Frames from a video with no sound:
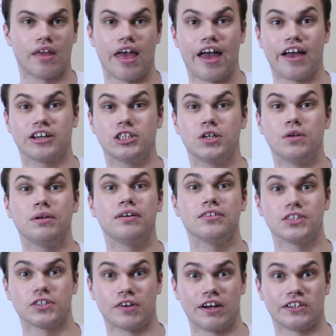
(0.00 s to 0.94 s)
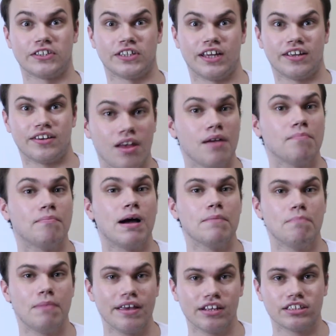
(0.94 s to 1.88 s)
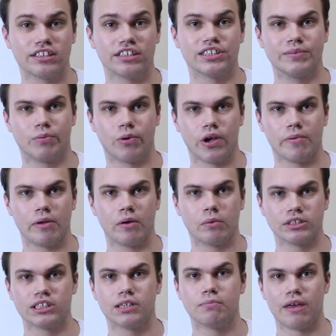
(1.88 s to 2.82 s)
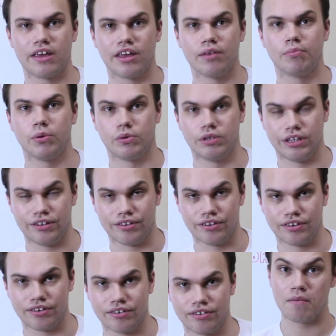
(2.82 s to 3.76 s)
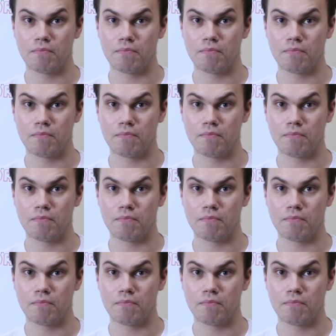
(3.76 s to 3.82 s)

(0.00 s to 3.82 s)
Actually, scratch that. My biggest disappointment was the bacon poutine.